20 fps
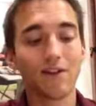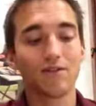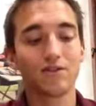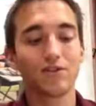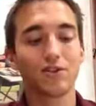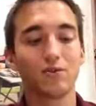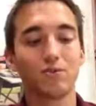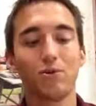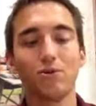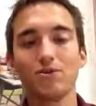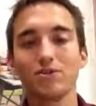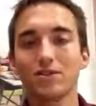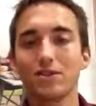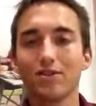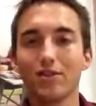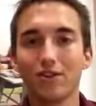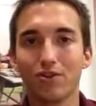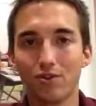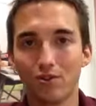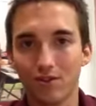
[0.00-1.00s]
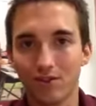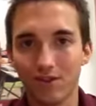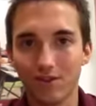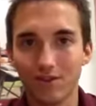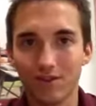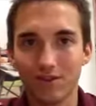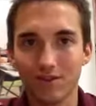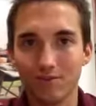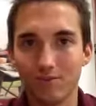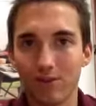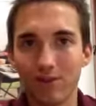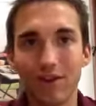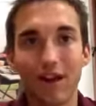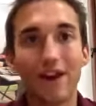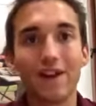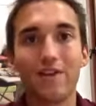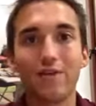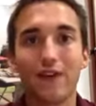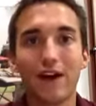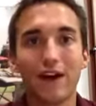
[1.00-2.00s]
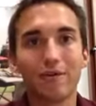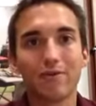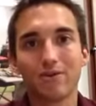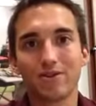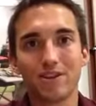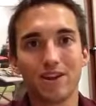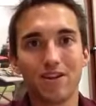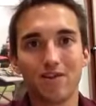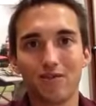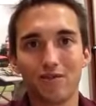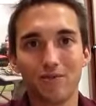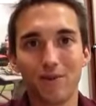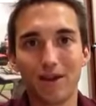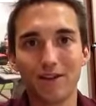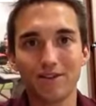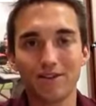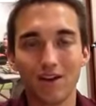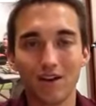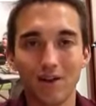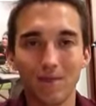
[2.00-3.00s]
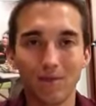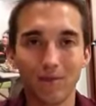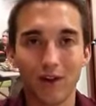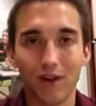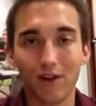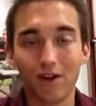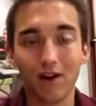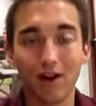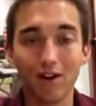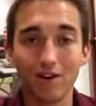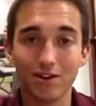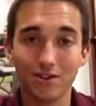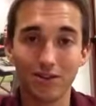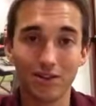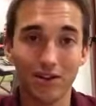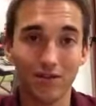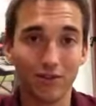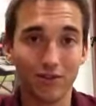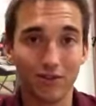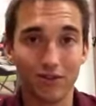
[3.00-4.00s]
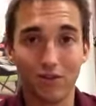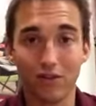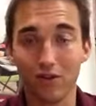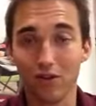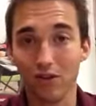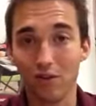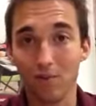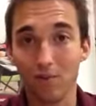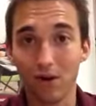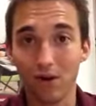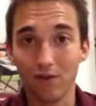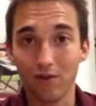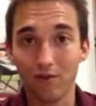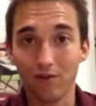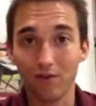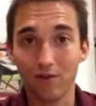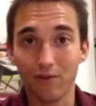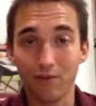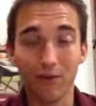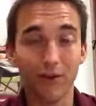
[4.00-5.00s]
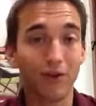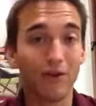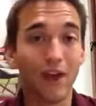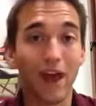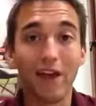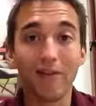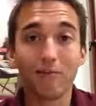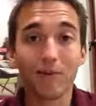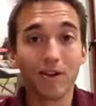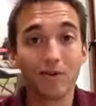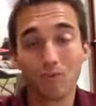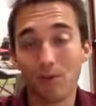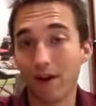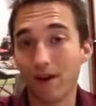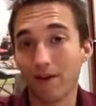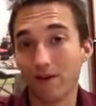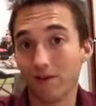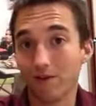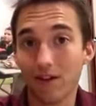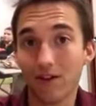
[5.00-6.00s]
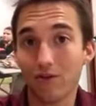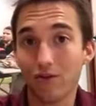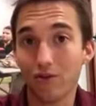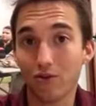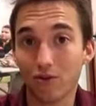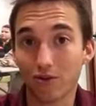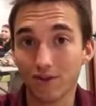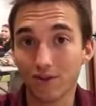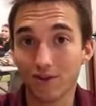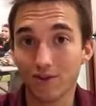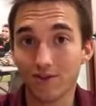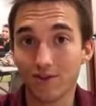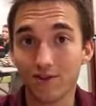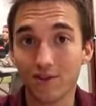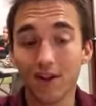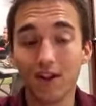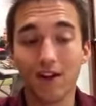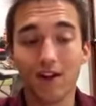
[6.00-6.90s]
So most of our courses, about 95% of them I'd say, are honors level or above. We don't have any regular level courses.